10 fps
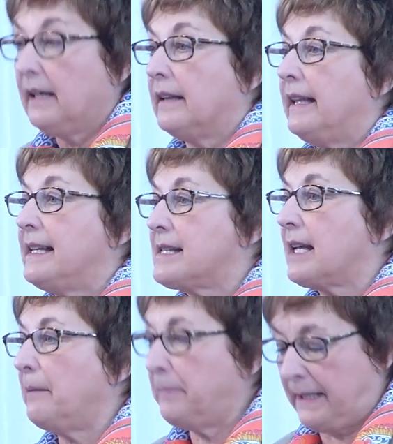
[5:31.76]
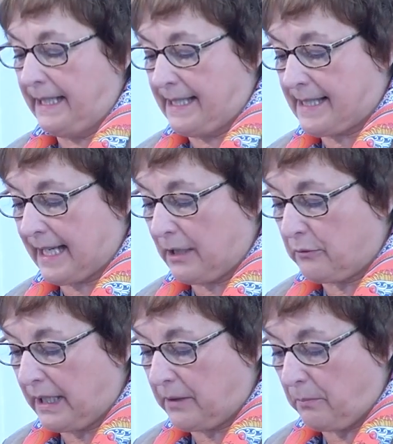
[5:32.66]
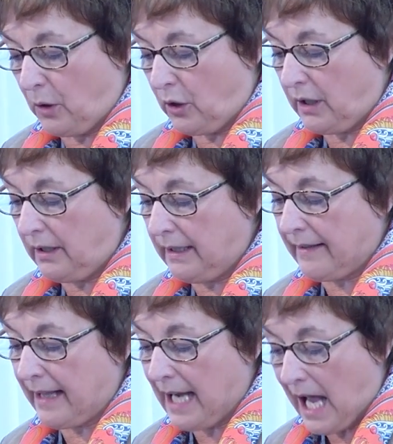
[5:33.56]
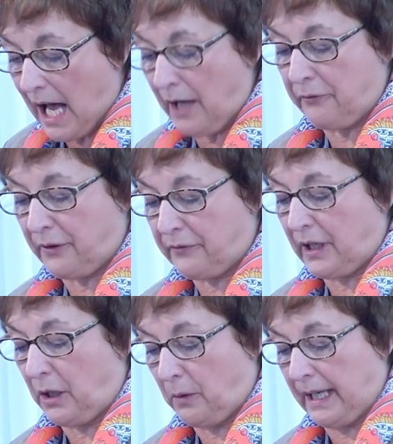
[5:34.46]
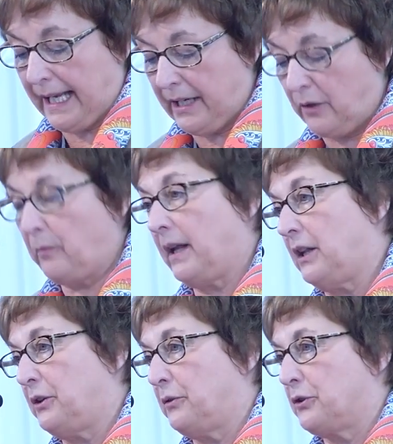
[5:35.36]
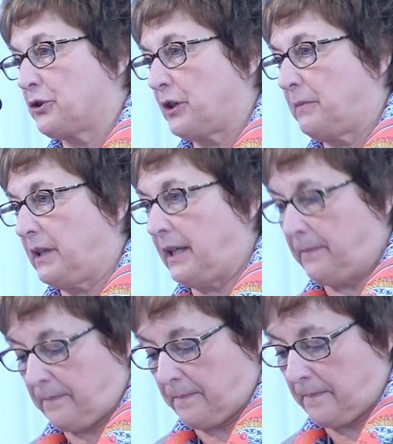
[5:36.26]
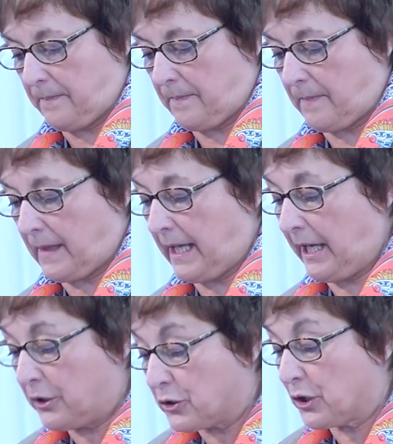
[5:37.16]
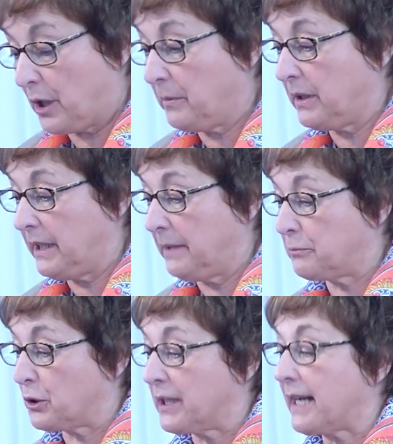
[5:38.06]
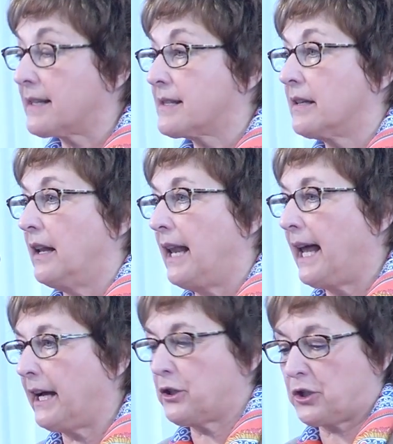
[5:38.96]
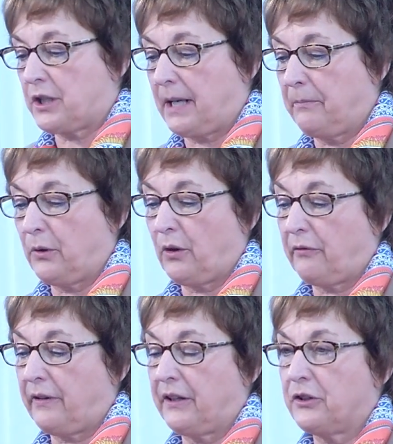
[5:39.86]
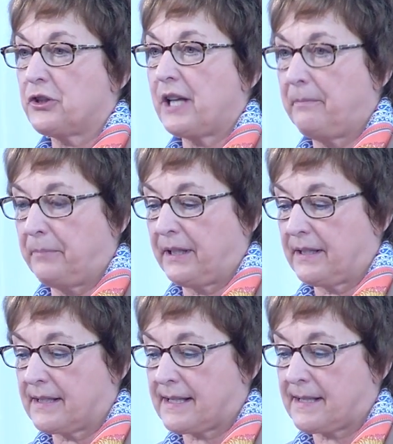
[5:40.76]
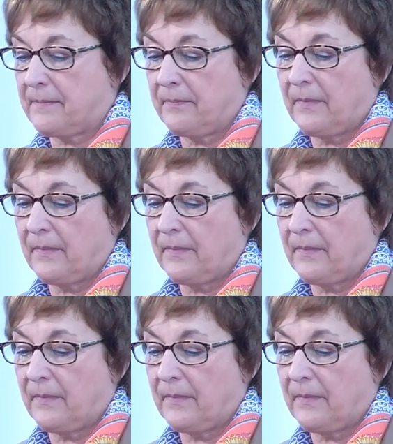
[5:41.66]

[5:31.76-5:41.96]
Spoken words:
These companies generate more than half of our added value in Germany. And Germany products a large number of hidden champions.